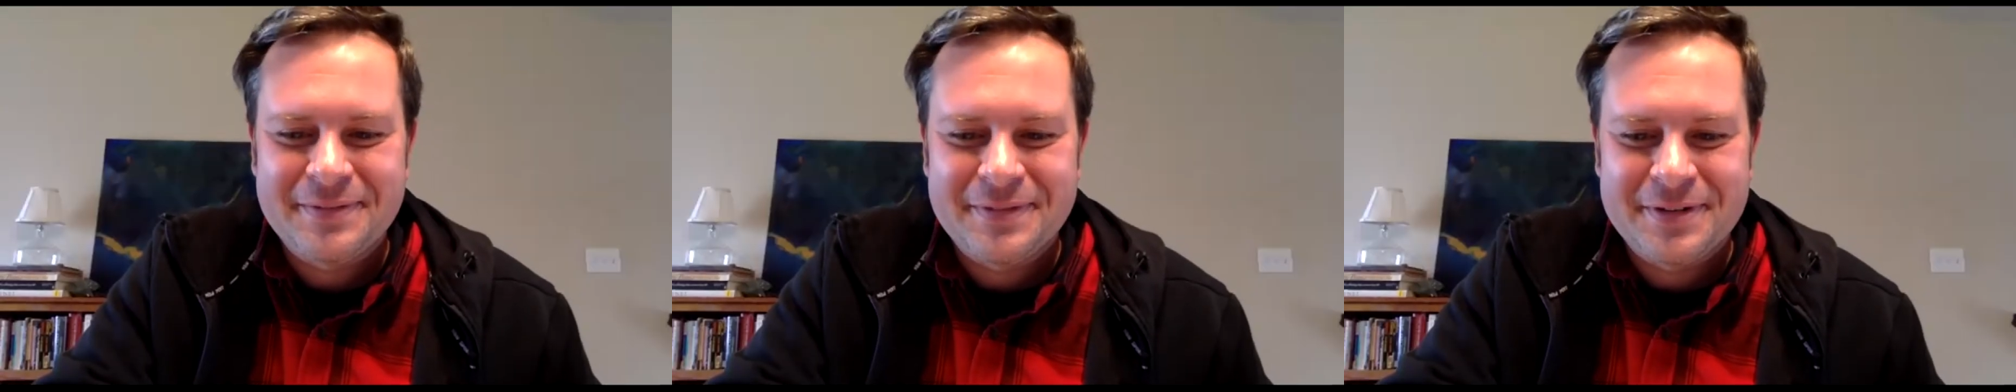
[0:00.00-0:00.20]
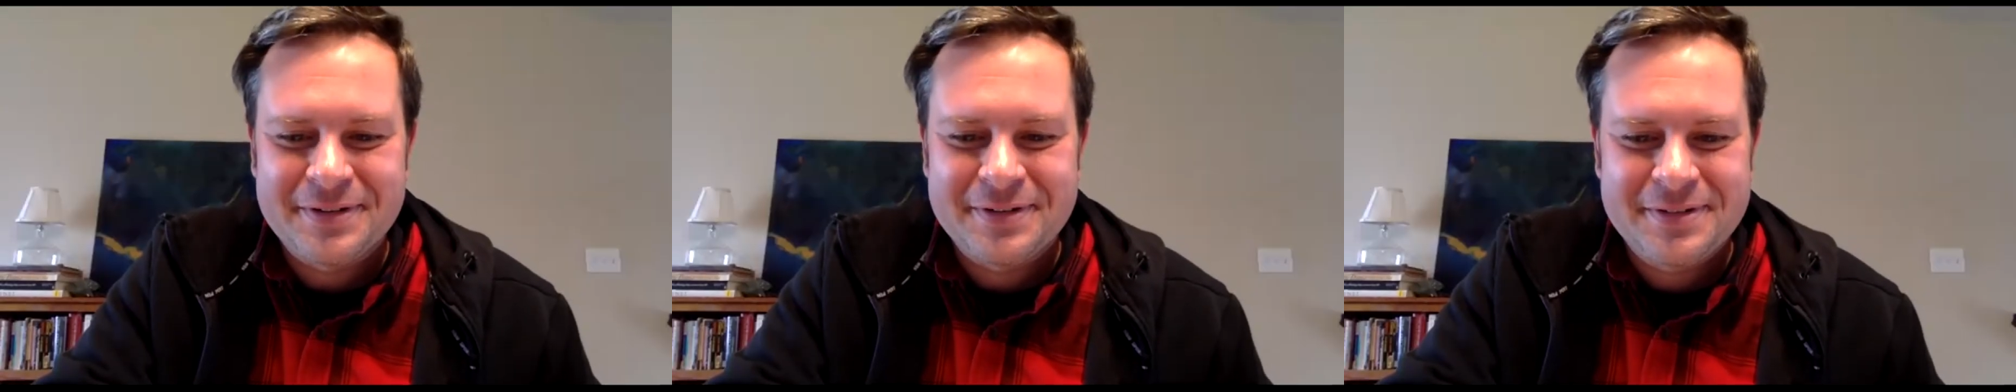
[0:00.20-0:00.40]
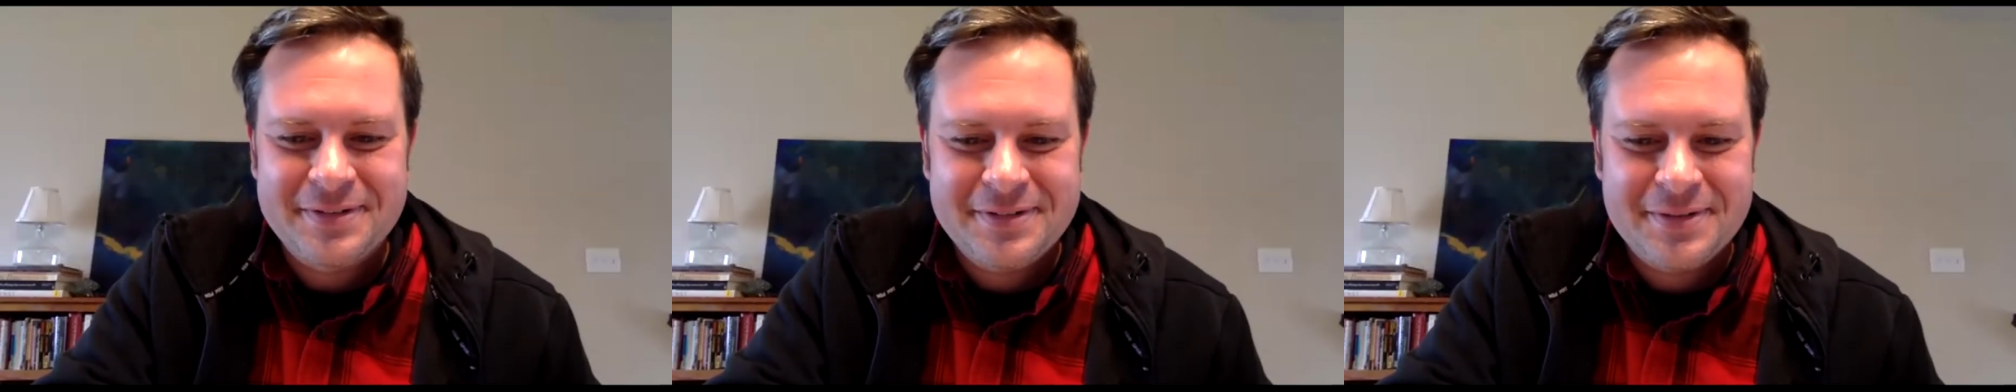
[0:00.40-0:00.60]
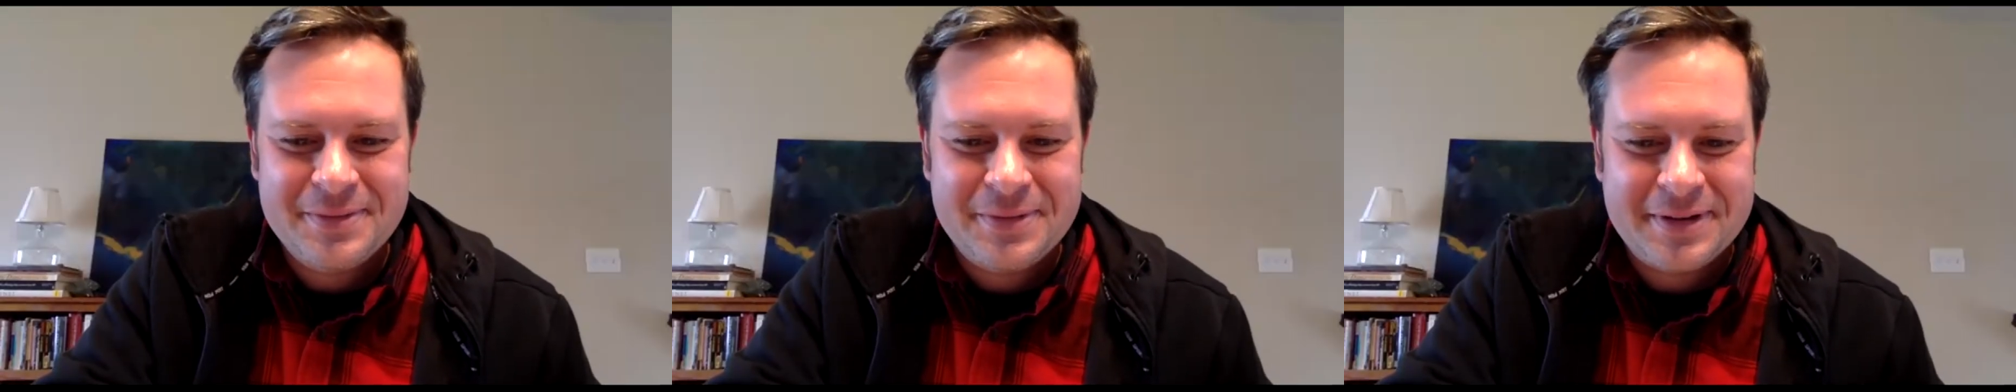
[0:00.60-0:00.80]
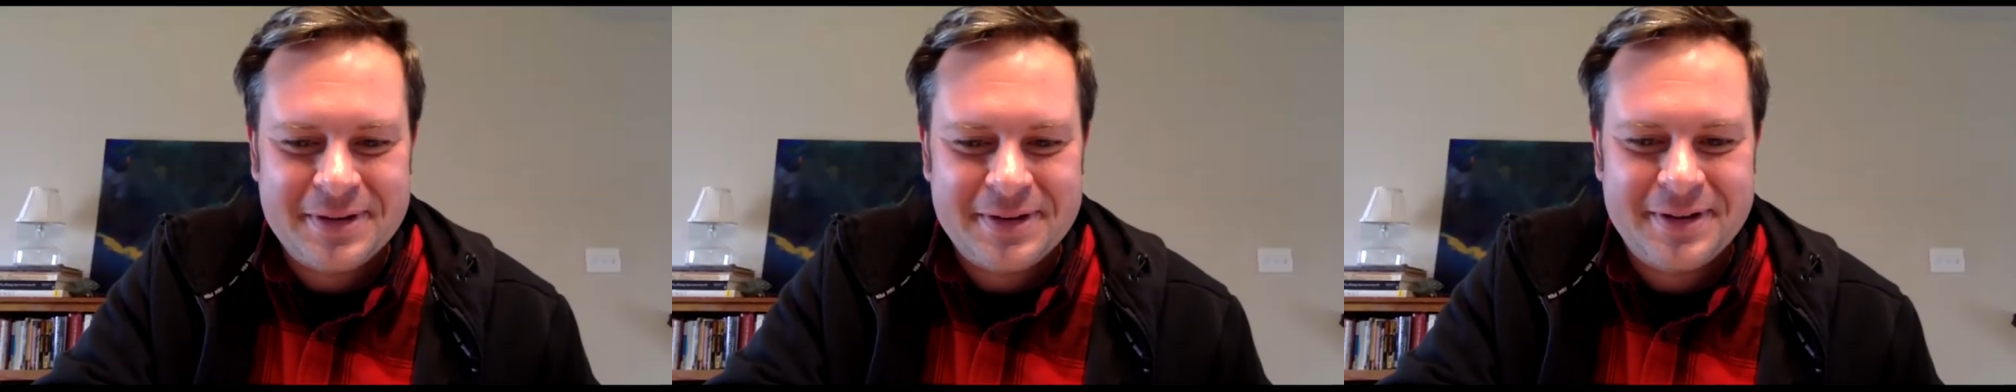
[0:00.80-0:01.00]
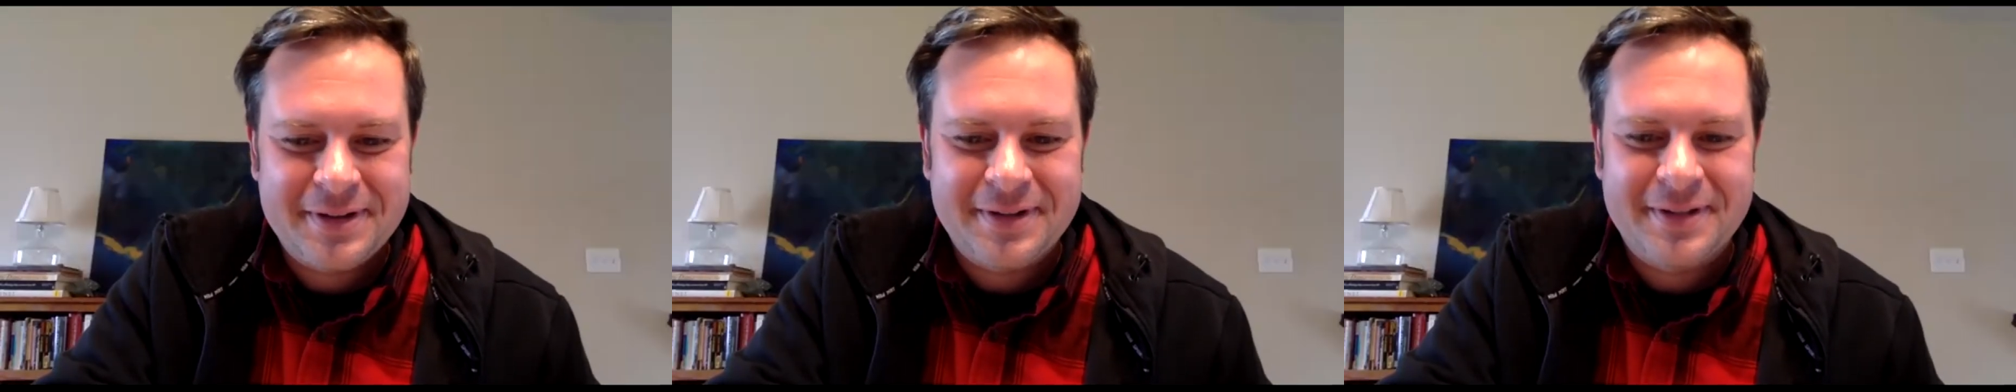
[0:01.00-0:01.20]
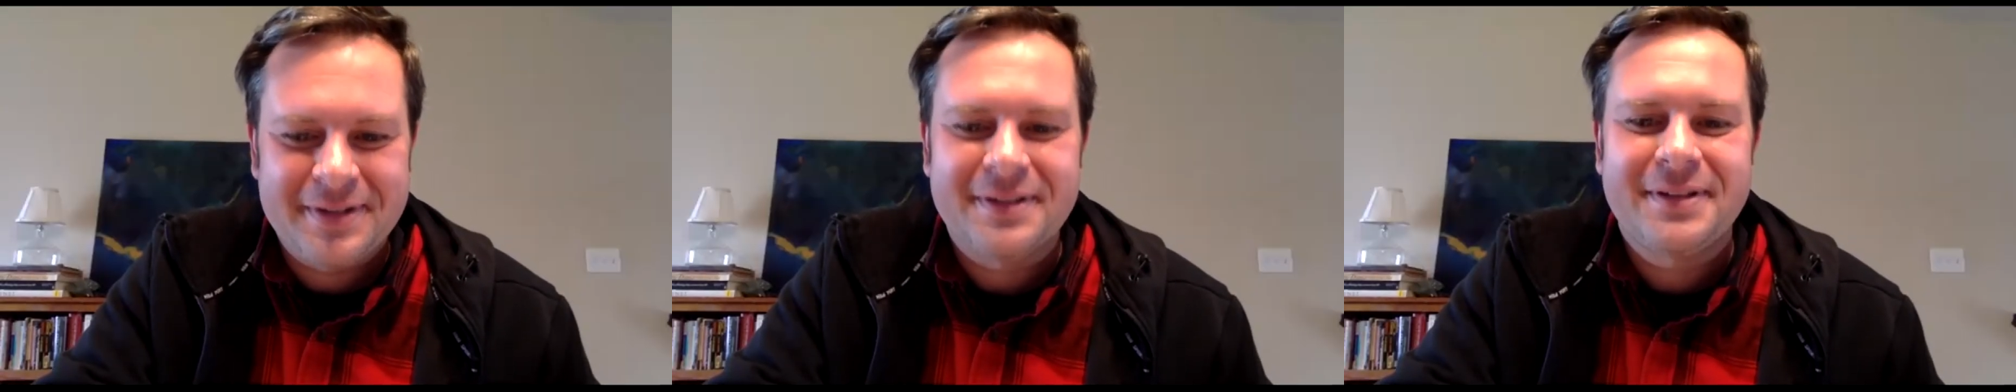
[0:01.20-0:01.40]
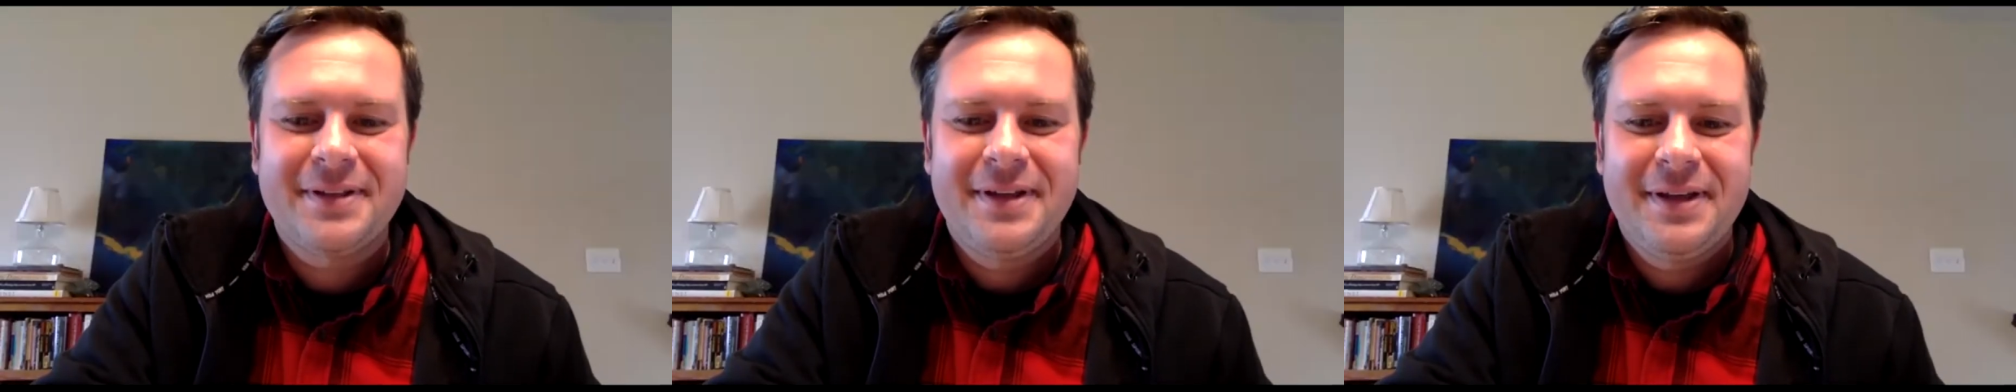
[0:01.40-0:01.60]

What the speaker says: version so we can all